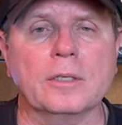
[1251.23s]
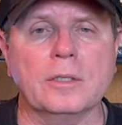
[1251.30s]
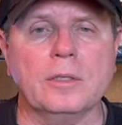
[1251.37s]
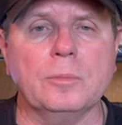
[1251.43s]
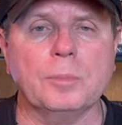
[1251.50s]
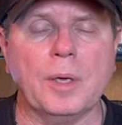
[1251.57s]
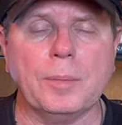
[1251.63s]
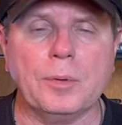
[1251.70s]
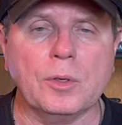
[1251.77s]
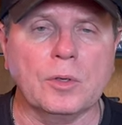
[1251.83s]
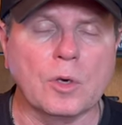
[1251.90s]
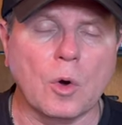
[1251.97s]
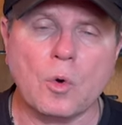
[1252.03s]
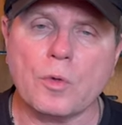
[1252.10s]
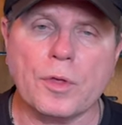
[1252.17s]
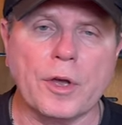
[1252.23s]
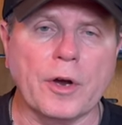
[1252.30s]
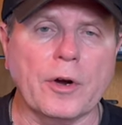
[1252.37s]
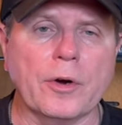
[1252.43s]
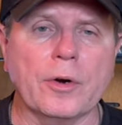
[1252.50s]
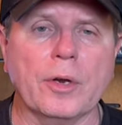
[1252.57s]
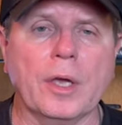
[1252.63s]
maybe you go
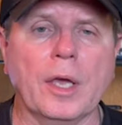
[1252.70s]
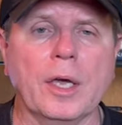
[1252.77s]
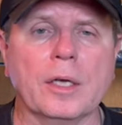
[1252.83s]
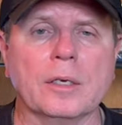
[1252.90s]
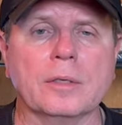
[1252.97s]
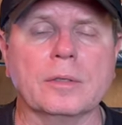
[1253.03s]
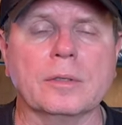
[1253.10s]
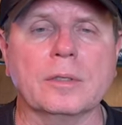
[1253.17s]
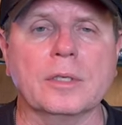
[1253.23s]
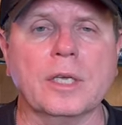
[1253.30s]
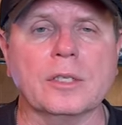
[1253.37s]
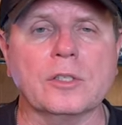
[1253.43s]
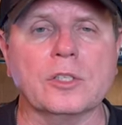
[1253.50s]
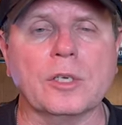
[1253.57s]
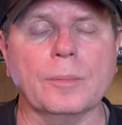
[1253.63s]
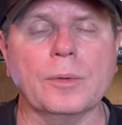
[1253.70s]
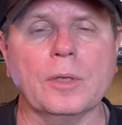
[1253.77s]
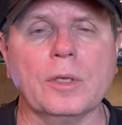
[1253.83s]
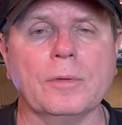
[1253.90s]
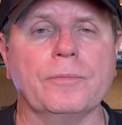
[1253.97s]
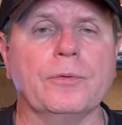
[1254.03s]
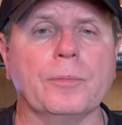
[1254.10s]
there and get some of
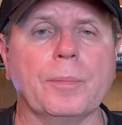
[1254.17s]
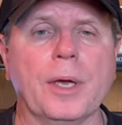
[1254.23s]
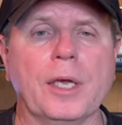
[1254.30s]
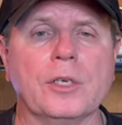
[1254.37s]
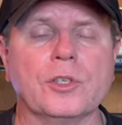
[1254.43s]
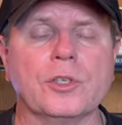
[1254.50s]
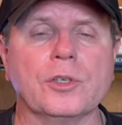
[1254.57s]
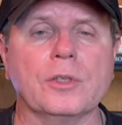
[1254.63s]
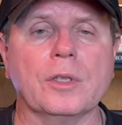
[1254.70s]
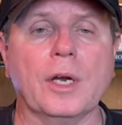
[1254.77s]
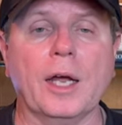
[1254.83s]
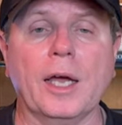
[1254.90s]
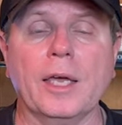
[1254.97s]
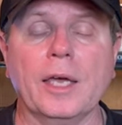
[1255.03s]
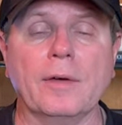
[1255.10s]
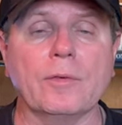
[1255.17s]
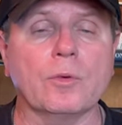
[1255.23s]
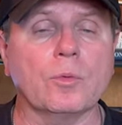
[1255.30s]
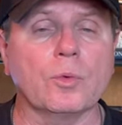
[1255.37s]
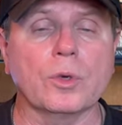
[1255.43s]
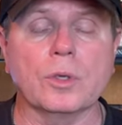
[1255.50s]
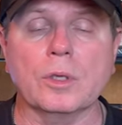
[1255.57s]
the information that I haven't
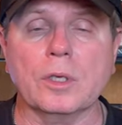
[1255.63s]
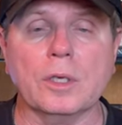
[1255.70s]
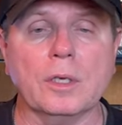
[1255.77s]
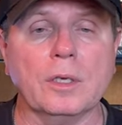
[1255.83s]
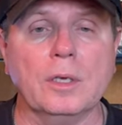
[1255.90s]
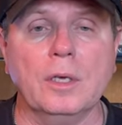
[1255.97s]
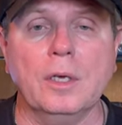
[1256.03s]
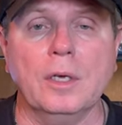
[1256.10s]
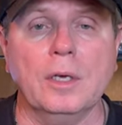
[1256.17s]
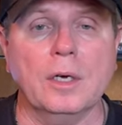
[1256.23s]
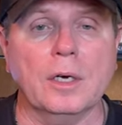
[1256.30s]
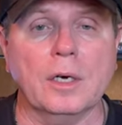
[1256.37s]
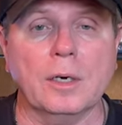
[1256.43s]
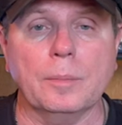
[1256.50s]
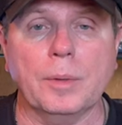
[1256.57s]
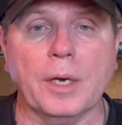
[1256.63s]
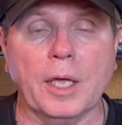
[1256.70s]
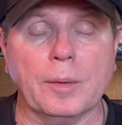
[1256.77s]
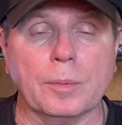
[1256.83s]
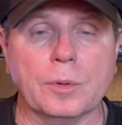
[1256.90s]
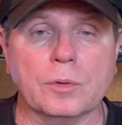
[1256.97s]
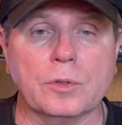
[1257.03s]
really been
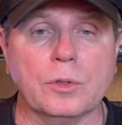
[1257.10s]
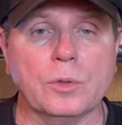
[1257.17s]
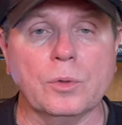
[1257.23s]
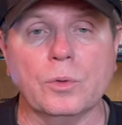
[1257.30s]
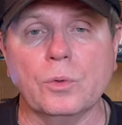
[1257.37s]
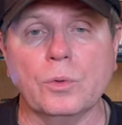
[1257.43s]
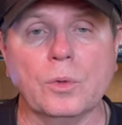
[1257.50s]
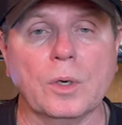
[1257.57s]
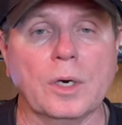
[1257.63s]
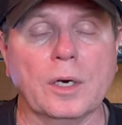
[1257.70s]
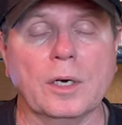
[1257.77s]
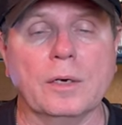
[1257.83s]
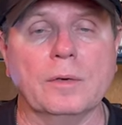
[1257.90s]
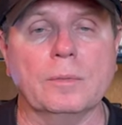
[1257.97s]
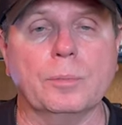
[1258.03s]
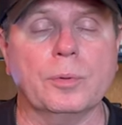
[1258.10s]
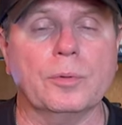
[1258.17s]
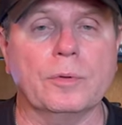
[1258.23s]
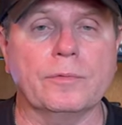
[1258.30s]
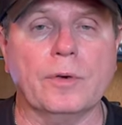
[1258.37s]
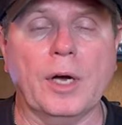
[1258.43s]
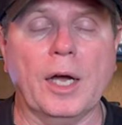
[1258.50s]
able to
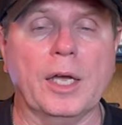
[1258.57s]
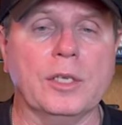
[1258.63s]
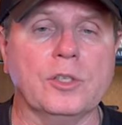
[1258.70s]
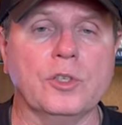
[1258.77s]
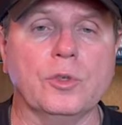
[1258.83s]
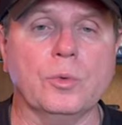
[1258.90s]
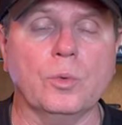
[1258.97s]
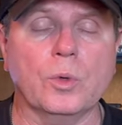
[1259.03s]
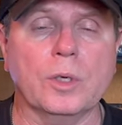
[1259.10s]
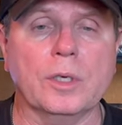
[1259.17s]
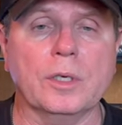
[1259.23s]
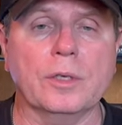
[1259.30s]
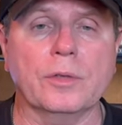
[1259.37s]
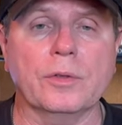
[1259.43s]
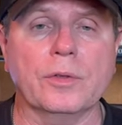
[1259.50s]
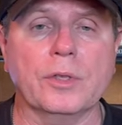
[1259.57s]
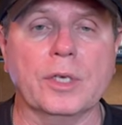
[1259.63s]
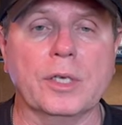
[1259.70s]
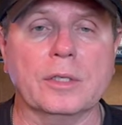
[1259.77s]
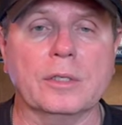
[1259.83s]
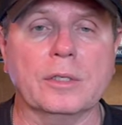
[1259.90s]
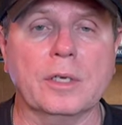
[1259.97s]
provide you with
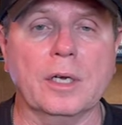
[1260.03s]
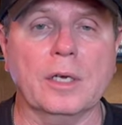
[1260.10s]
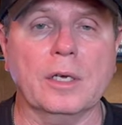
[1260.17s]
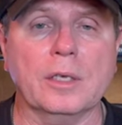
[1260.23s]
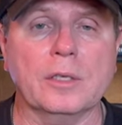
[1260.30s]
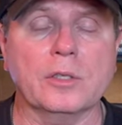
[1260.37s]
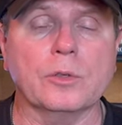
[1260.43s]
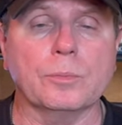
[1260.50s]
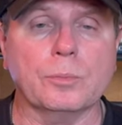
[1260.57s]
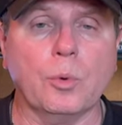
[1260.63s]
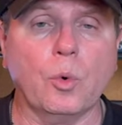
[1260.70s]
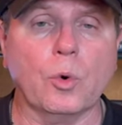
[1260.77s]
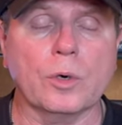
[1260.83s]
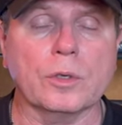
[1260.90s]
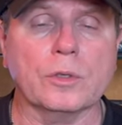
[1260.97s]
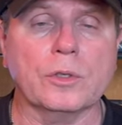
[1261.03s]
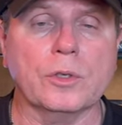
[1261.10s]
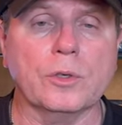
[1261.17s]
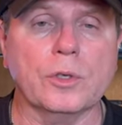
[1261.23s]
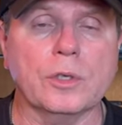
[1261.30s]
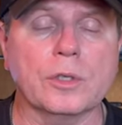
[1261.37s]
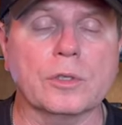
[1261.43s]
that is important to you.